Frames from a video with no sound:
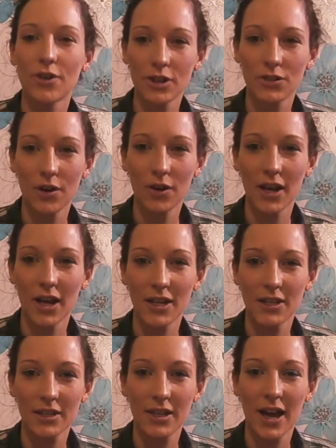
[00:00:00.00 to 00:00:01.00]
exfoliate
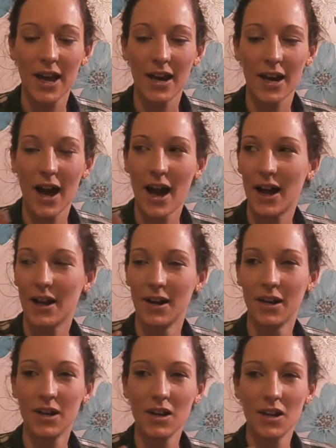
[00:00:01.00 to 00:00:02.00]
your skin. And
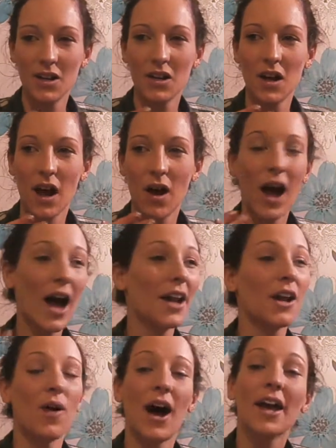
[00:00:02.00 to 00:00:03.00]
I
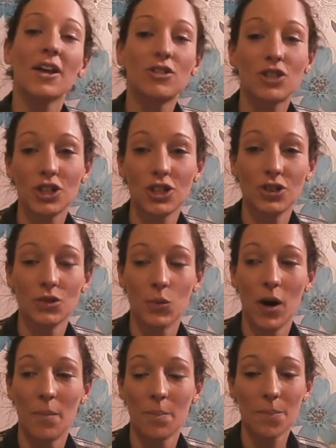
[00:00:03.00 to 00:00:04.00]
know I used to use
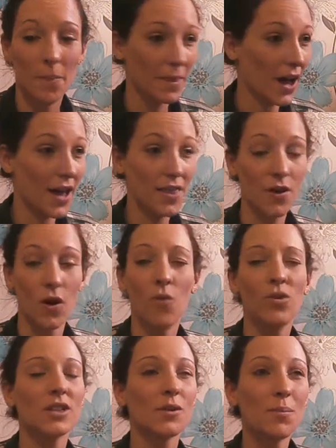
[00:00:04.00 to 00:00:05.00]
one that I thought
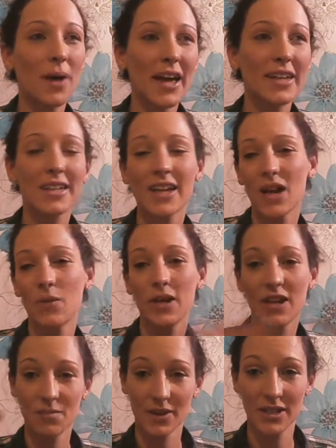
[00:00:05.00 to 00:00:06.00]
was amazing and it would
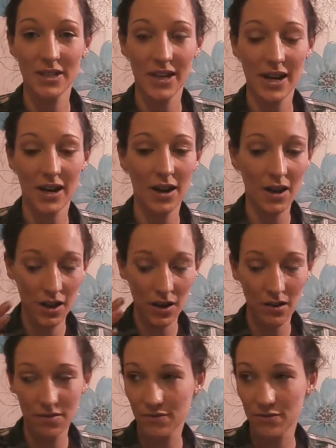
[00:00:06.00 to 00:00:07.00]
leave my skin
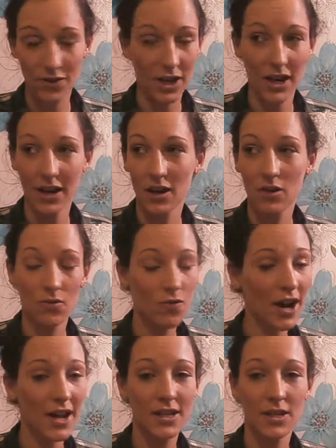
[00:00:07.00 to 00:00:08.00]
feeling
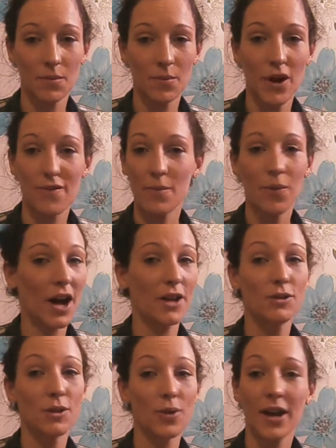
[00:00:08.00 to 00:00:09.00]
great and perfect, but I
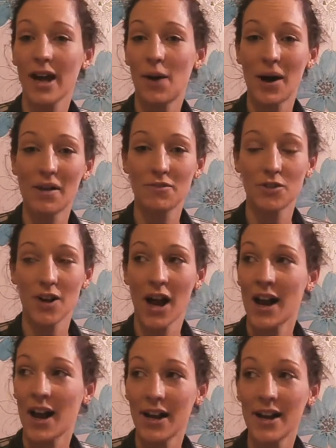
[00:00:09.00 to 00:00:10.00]
used to break out after it and
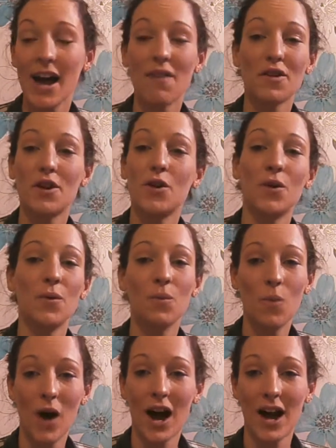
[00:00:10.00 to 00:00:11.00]
I never knew
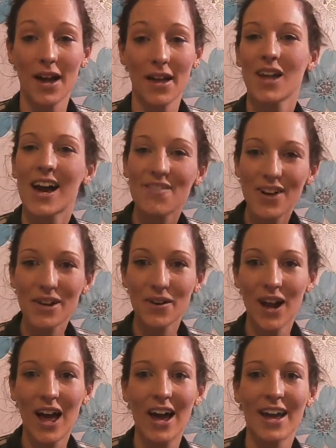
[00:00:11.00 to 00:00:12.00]
why. I read
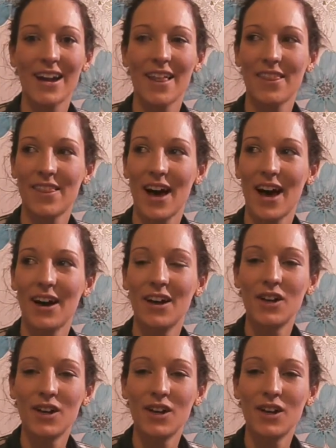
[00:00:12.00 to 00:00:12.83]
online that